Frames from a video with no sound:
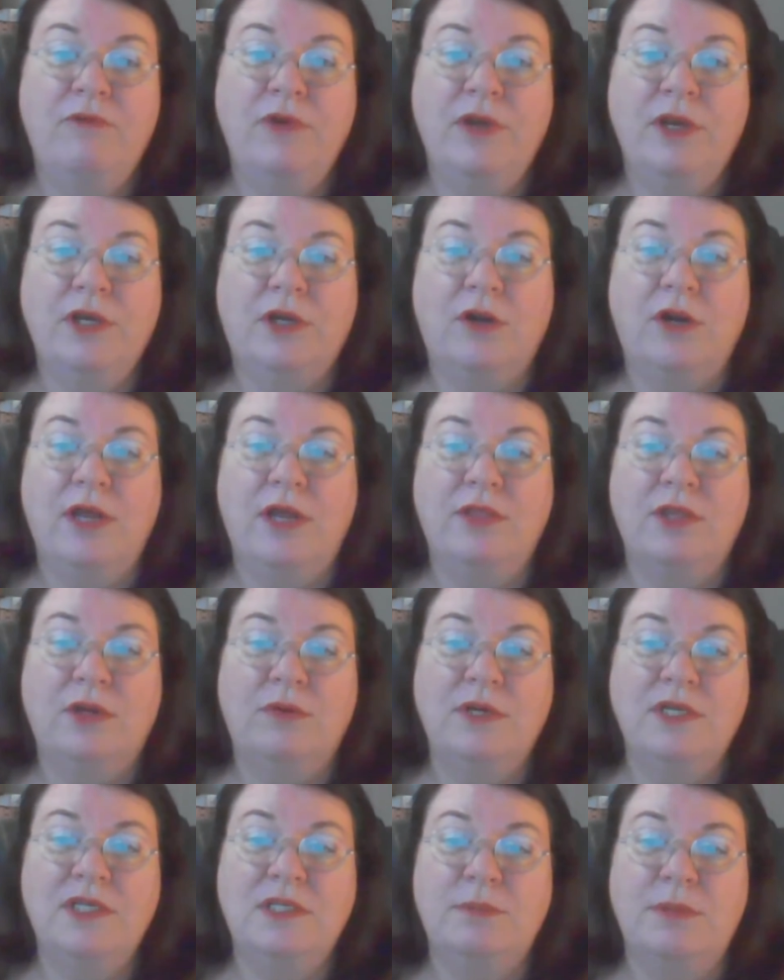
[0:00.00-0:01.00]
figure, and the
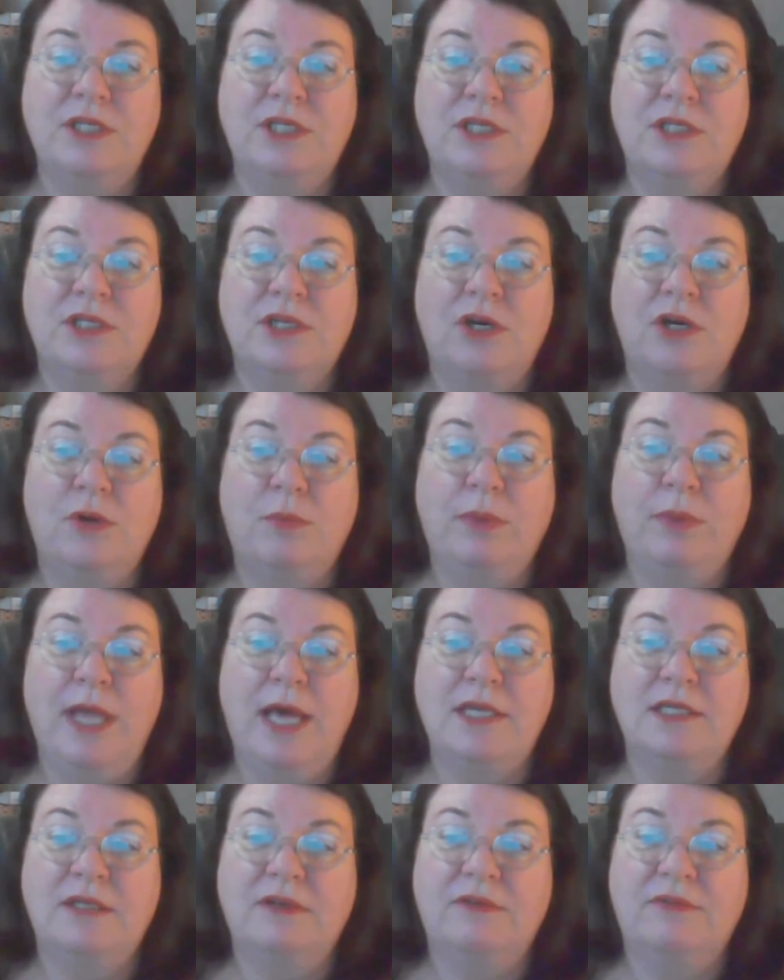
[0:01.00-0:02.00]
grease smudges on her
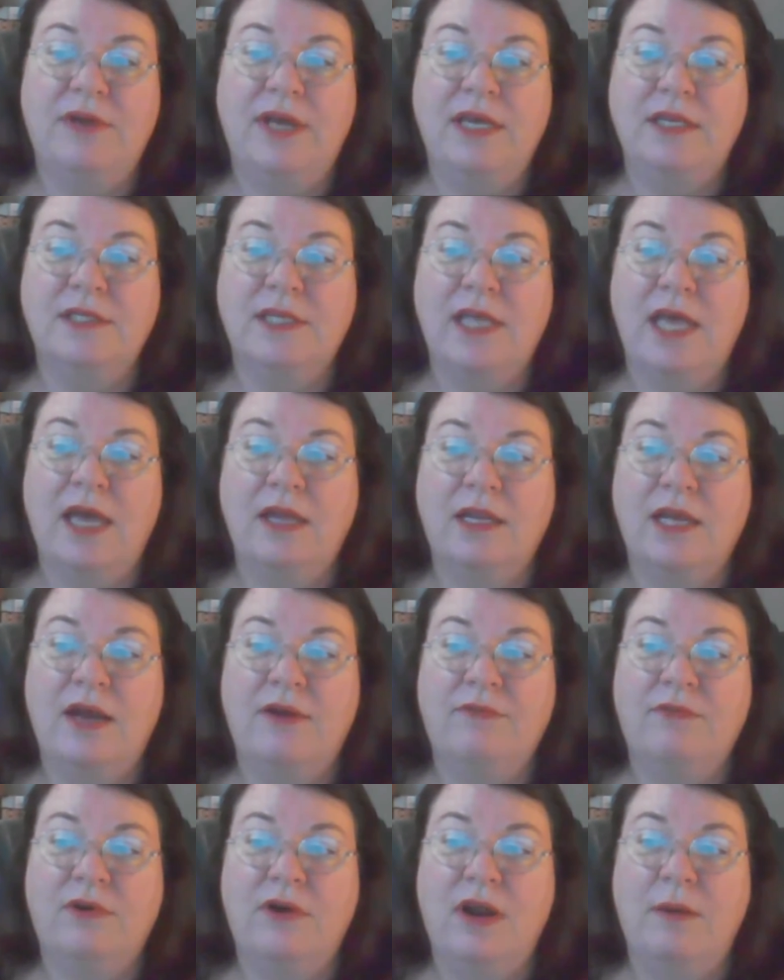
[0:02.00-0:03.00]
plastic face can't
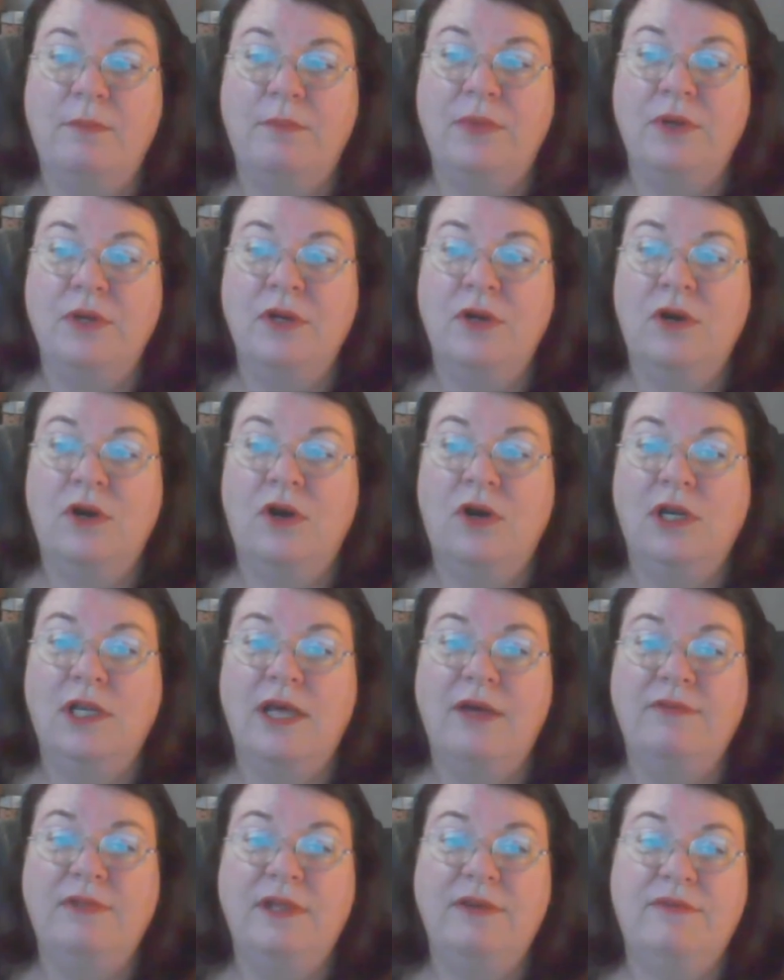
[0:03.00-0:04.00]
cover up her
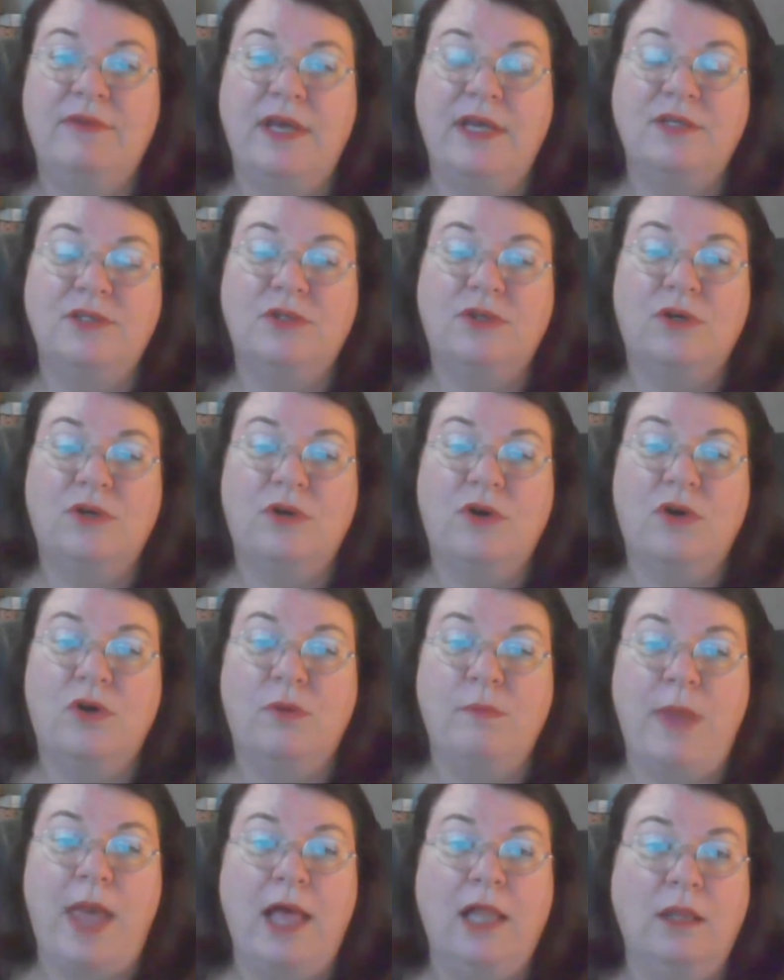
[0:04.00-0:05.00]
lovely face or
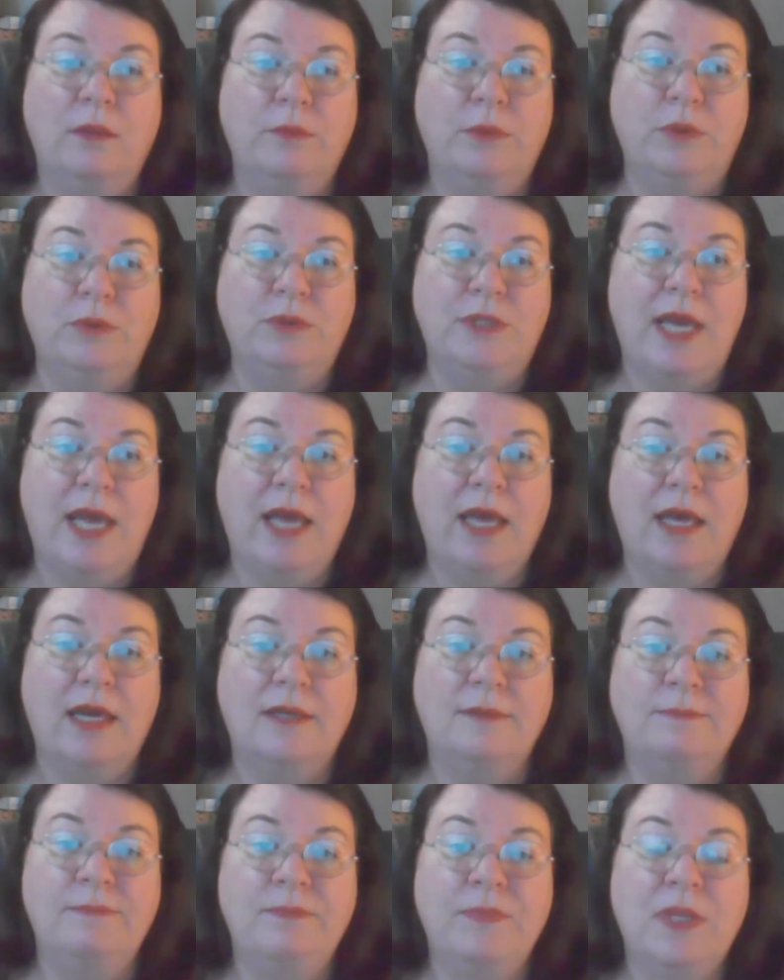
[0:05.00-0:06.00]
her Malibu
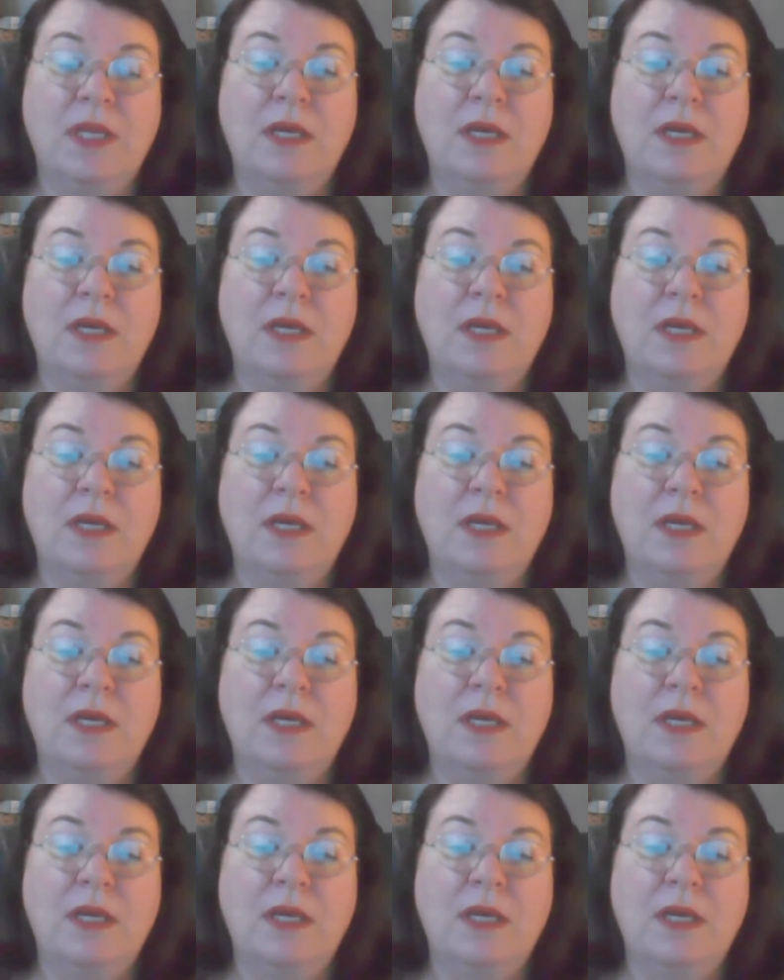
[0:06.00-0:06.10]
tan.